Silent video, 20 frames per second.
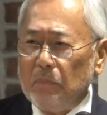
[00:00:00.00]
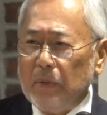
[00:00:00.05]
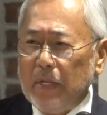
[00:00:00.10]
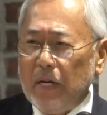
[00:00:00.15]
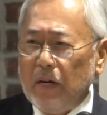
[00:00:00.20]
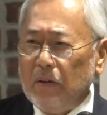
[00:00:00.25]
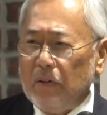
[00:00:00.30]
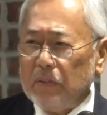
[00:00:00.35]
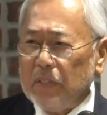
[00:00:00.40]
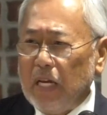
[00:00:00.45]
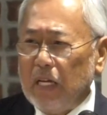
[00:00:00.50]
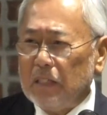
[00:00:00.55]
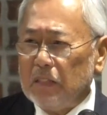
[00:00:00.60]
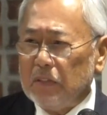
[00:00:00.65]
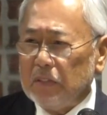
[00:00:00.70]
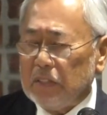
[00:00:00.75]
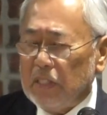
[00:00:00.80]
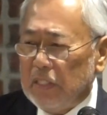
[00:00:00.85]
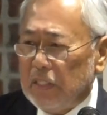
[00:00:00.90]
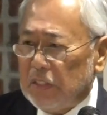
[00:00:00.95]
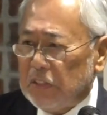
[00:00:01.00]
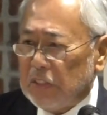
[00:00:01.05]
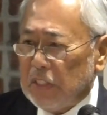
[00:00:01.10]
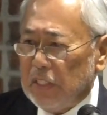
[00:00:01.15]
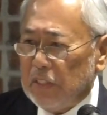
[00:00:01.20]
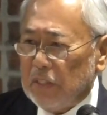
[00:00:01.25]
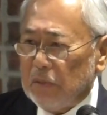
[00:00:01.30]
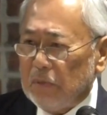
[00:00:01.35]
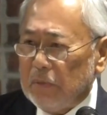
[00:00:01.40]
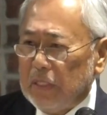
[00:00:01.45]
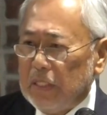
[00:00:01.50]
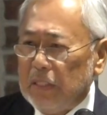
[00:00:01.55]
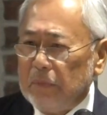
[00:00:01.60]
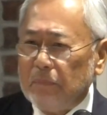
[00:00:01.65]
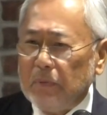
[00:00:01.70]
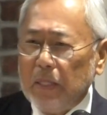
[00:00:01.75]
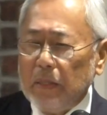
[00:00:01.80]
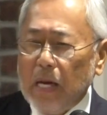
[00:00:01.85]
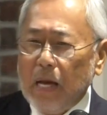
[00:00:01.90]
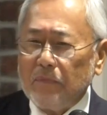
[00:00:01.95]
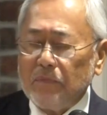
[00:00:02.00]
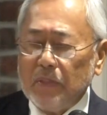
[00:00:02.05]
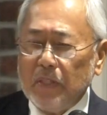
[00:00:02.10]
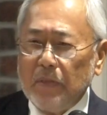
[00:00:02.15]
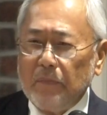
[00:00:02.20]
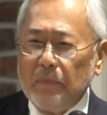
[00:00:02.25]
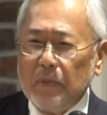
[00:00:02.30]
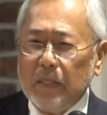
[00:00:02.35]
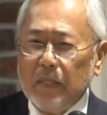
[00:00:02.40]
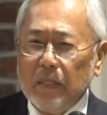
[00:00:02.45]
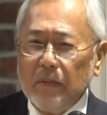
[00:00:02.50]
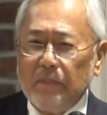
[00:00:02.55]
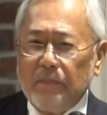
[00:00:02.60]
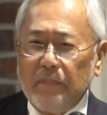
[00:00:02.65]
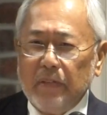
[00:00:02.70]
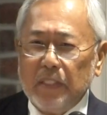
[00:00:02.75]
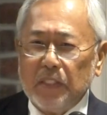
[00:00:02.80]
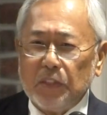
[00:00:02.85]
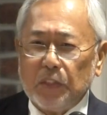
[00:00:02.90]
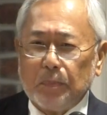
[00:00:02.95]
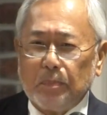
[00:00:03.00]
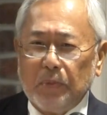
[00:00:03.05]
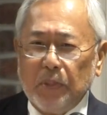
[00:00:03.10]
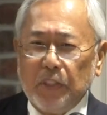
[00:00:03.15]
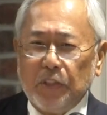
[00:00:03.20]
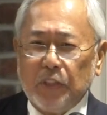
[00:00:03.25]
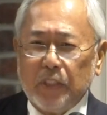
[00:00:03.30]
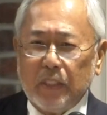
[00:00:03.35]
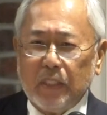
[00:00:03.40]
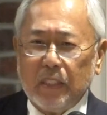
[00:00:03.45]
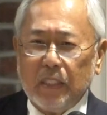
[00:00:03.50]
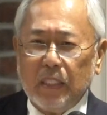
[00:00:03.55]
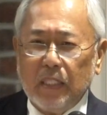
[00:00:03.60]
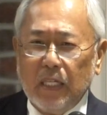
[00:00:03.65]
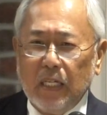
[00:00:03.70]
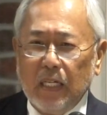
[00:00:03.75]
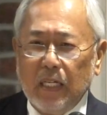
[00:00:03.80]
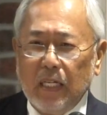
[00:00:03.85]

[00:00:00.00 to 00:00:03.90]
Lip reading: Carol and I looked at each other after he finished preaching.